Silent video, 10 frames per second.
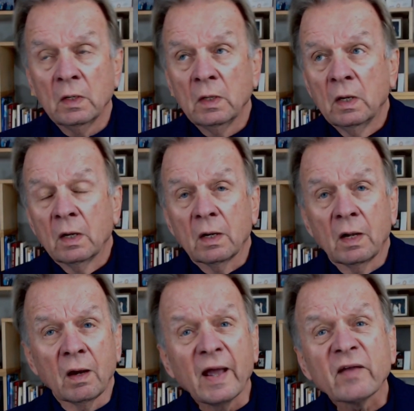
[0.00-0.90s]

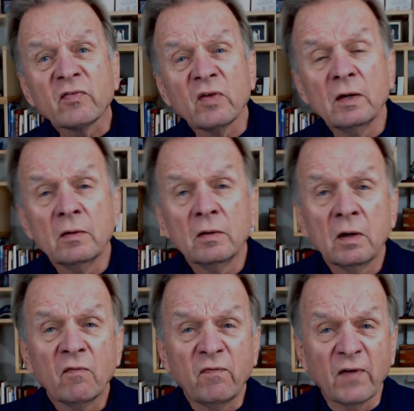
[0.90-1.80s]
Alexa,
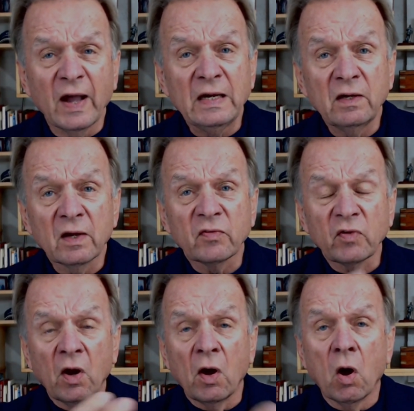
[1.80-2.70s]
find us a
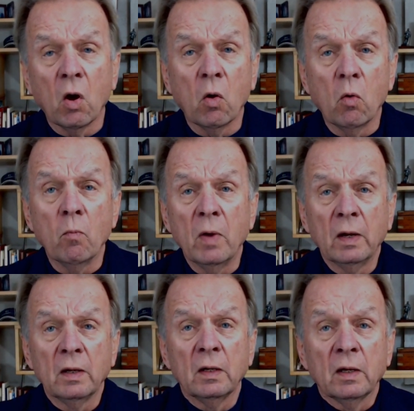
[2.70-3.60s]
home
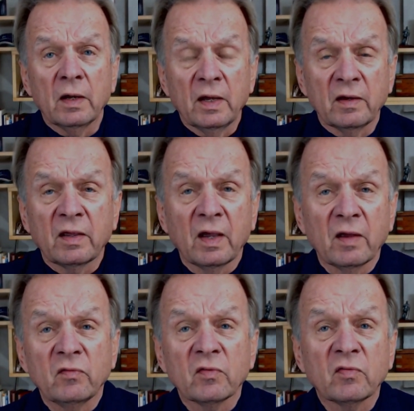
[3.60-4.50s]
in
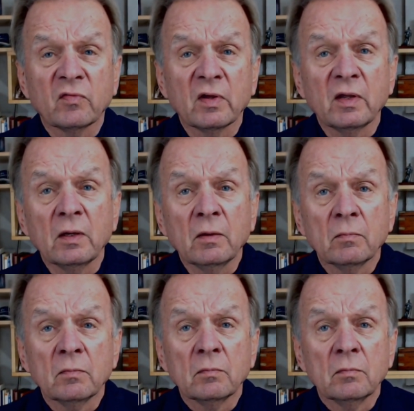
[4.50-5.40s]
Kansas City
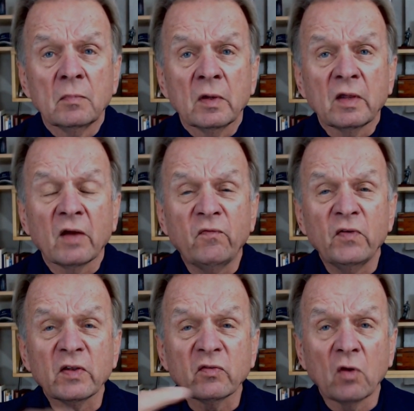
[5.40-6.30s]
that
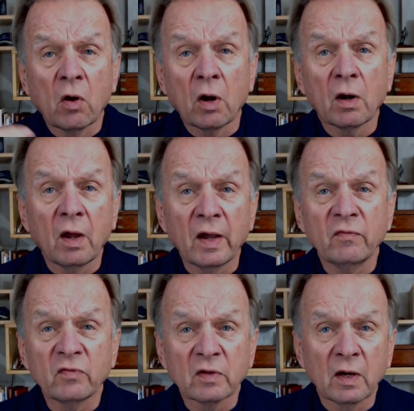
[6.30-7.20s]
fits our
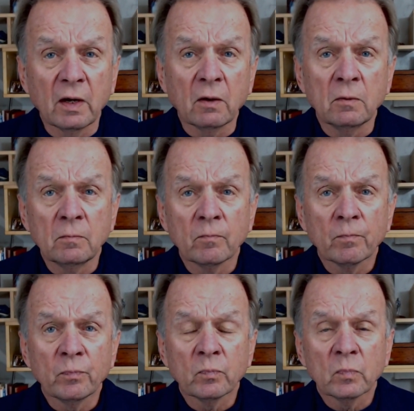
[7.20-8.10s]
lifestyle.
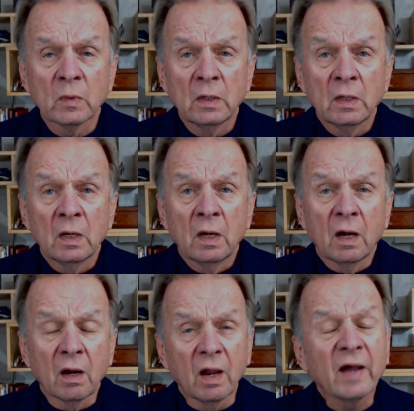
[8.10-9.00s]

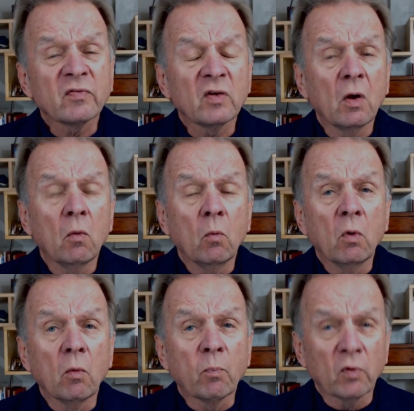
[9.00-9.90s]
Alexa will
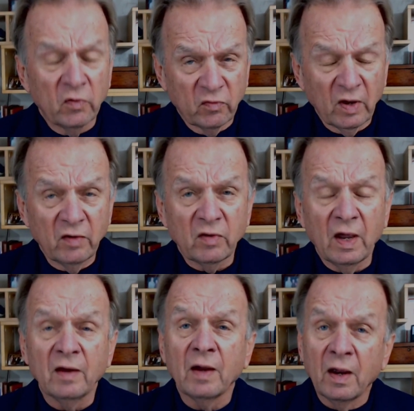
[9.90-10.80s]
present, and,
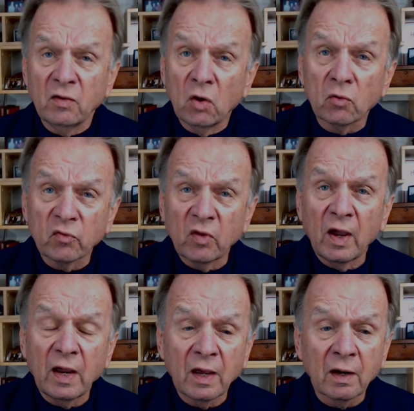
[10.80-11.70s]
and you'll say,
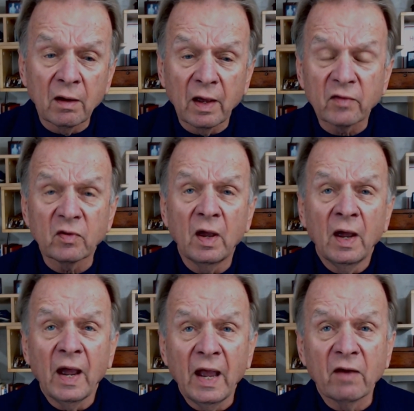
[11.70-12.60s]
and Alexa,
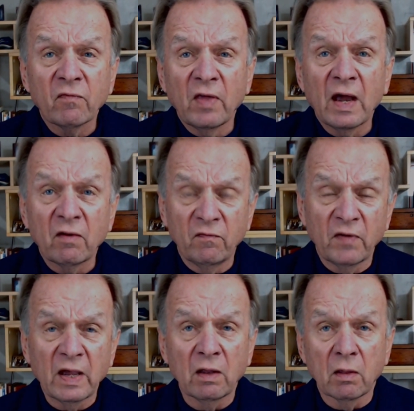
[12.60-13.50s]
have that
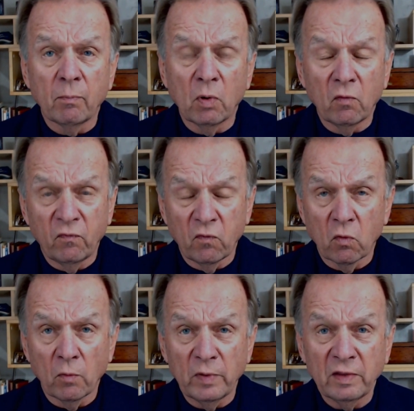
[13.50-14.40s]
available for
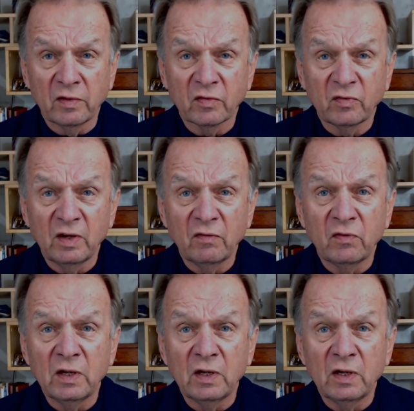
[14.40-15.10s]
me this evening,